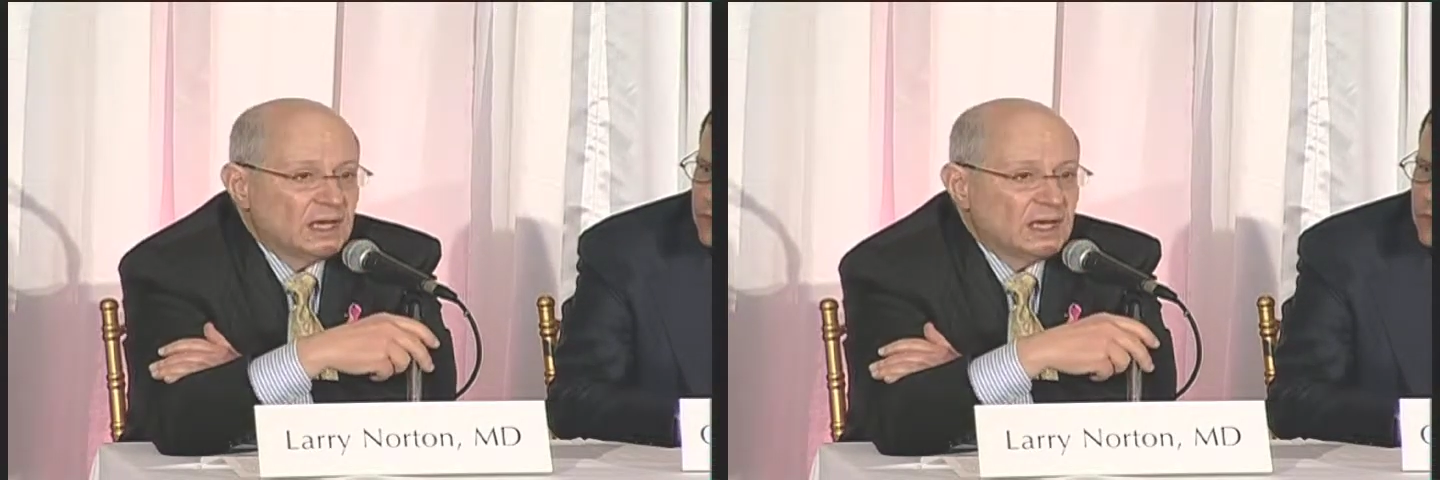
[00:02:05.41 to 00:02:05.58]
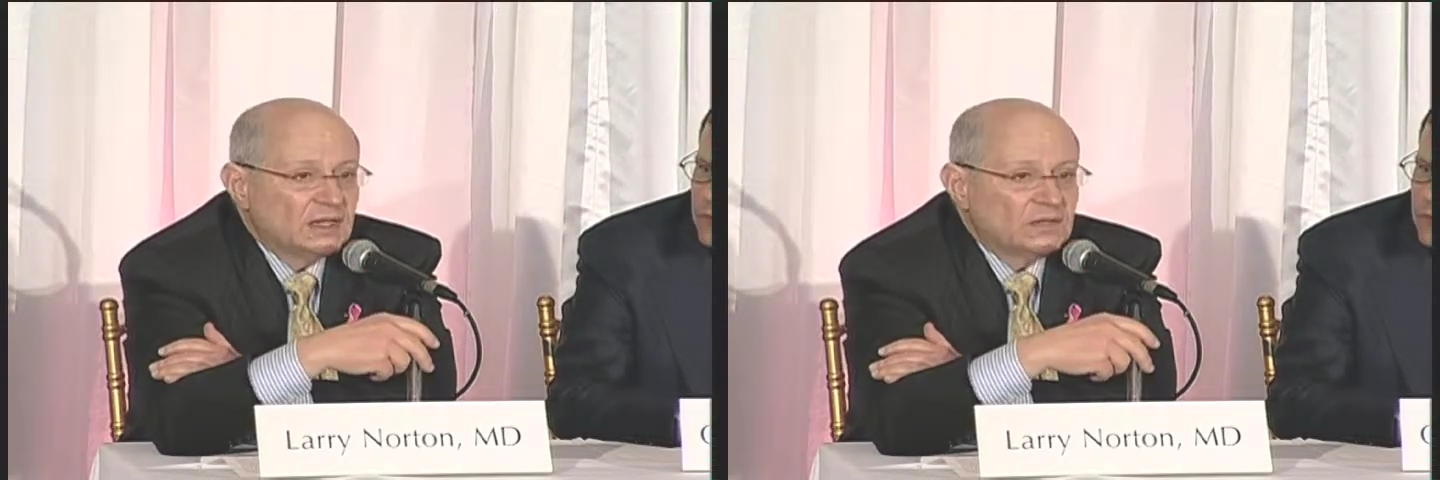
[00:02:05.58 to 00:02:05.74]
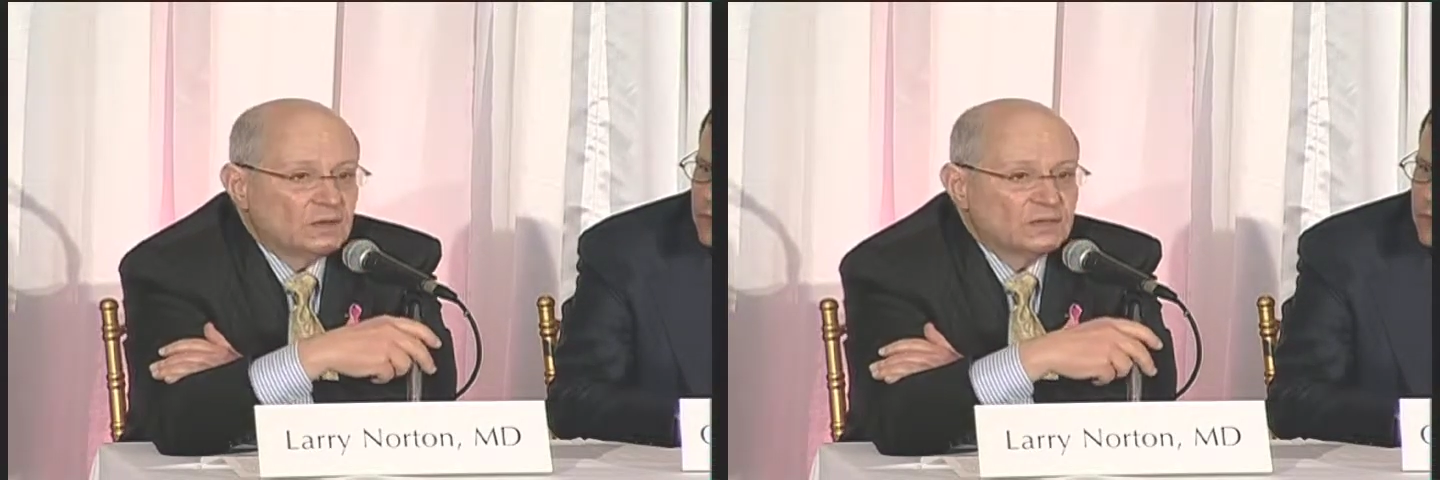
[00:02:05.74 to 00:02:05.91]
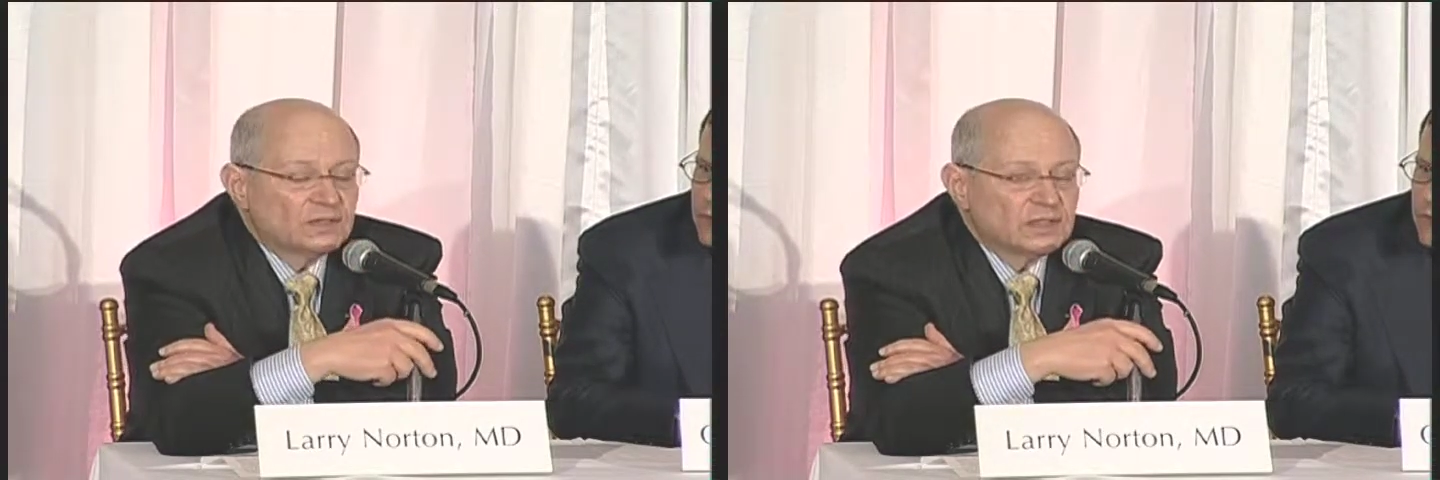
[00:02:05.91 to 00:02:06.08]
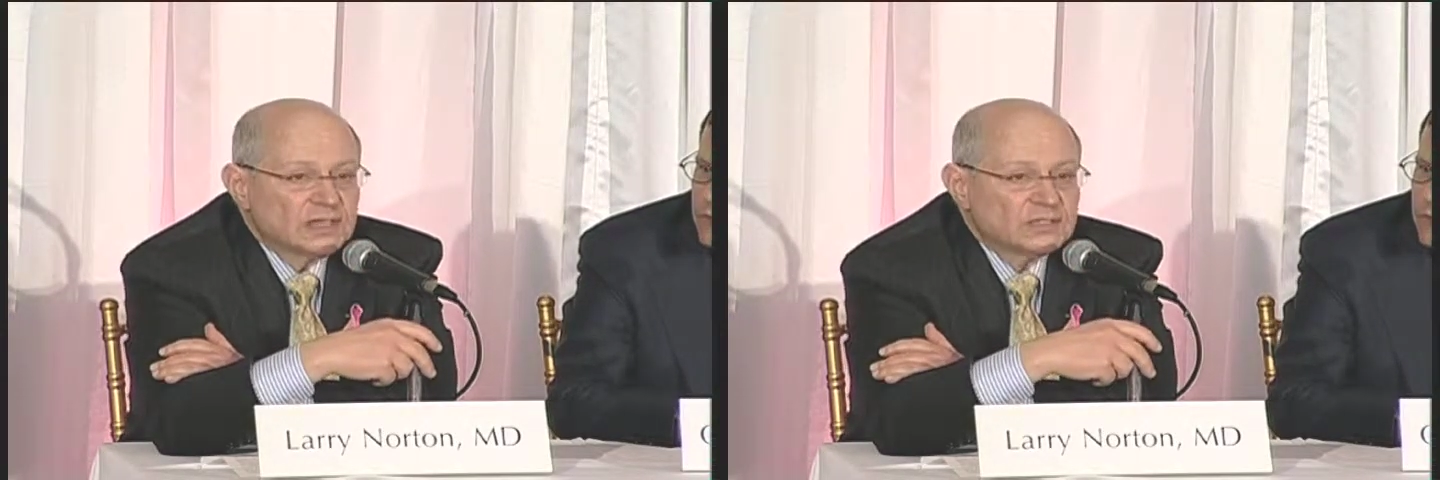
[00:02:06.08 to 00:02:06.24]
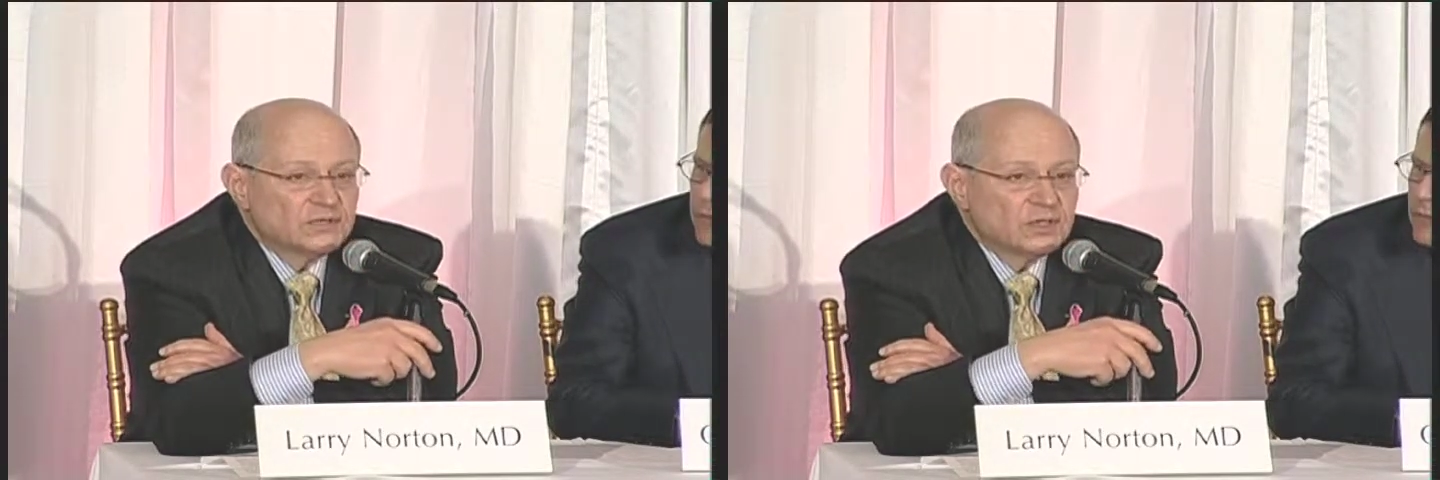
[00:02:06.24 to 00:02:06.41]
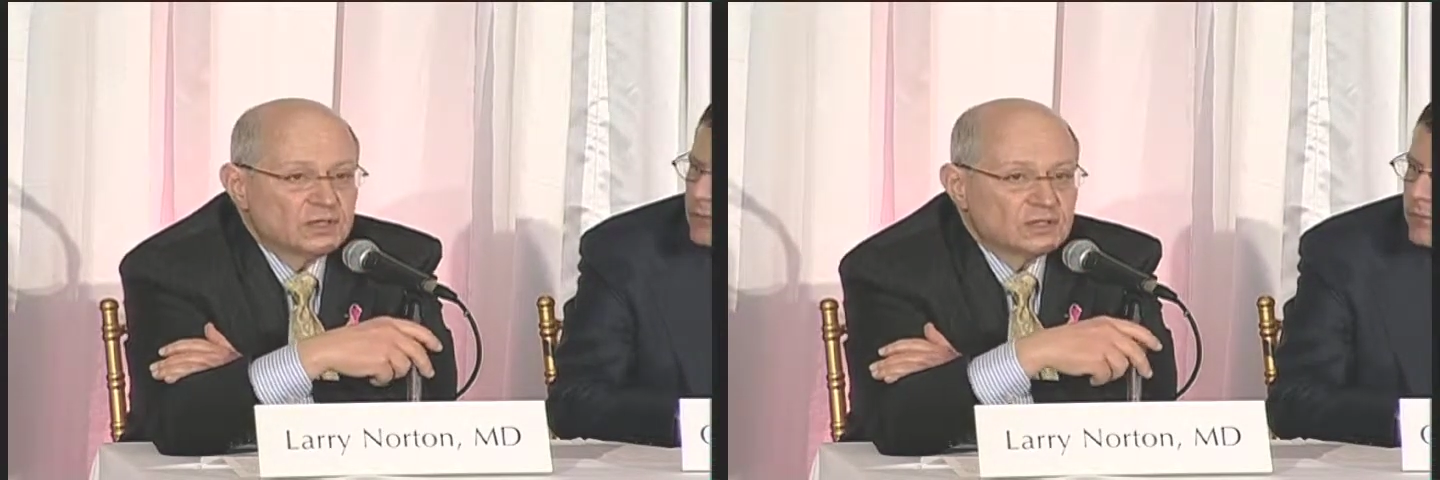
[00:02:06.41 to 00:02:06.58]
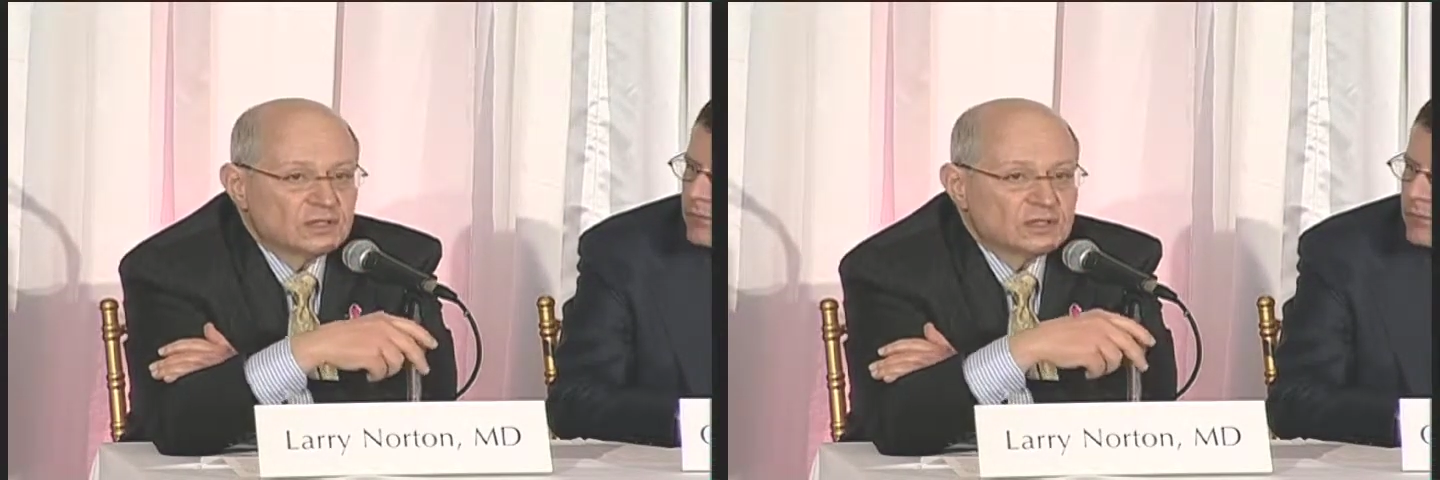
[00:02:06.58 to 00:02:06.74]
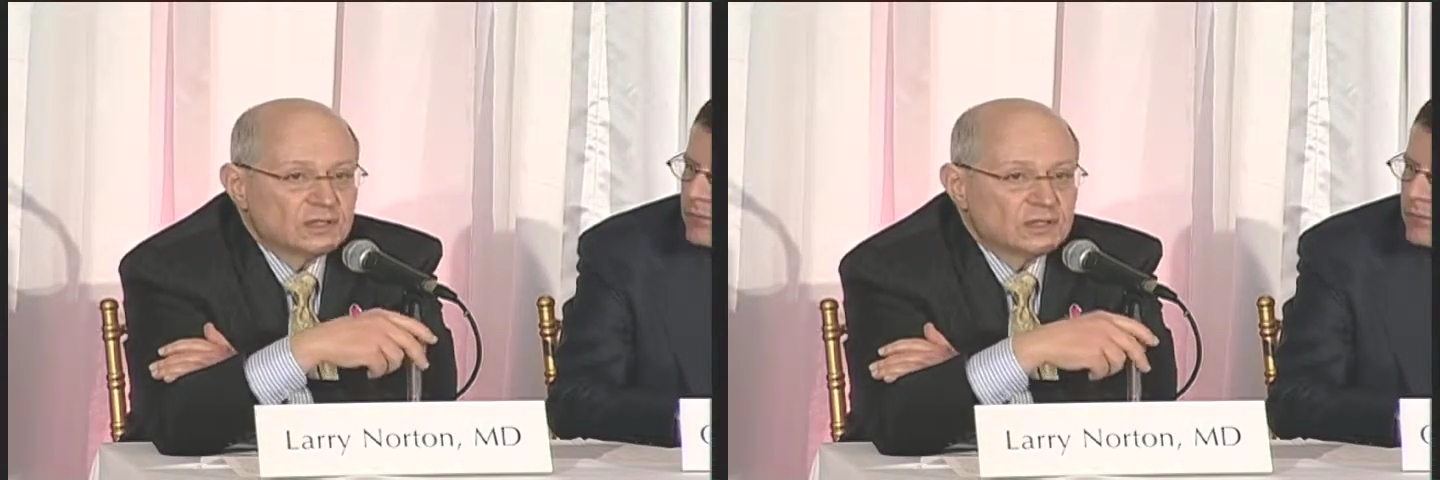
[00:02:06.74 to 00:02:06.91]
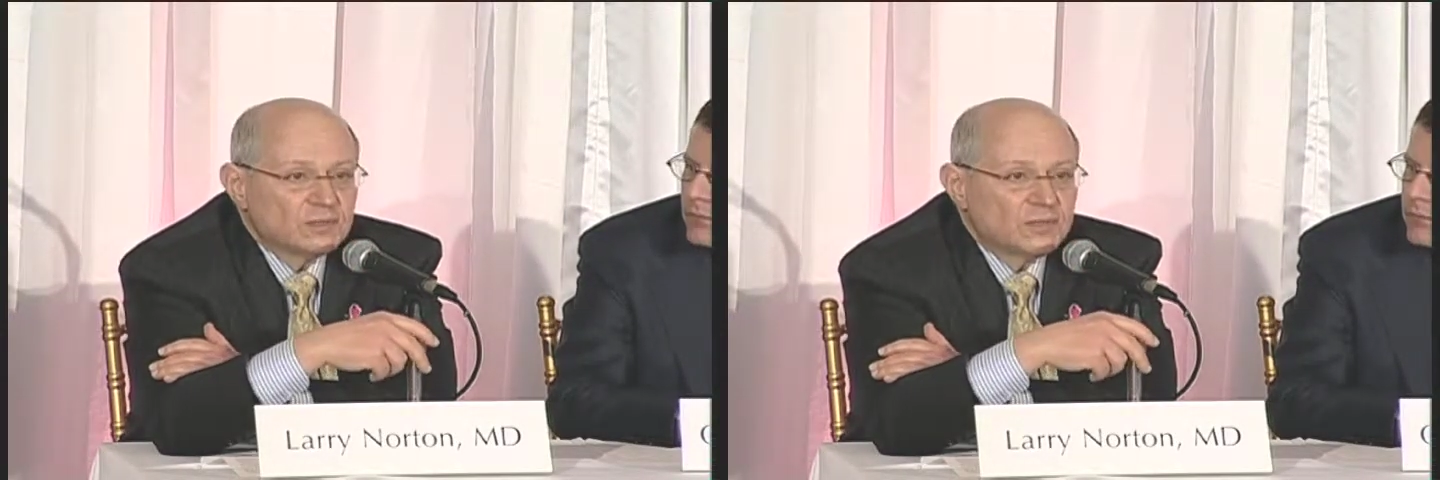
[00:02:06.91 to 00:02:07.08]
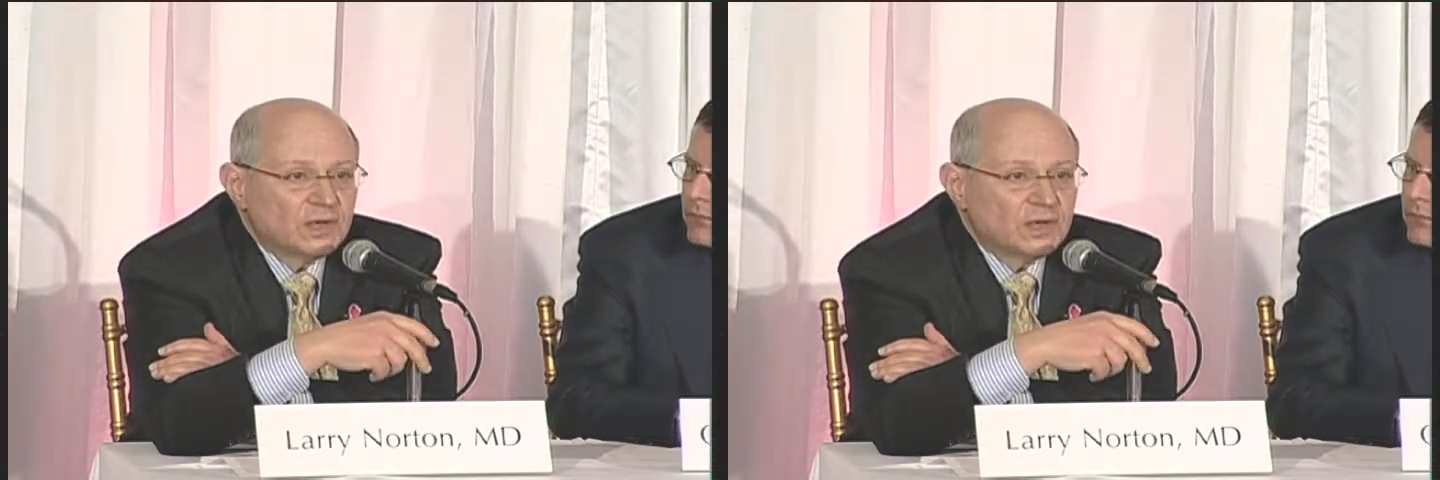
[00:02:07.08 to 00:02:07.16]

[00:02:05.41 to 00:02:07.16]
And over the last few years, um,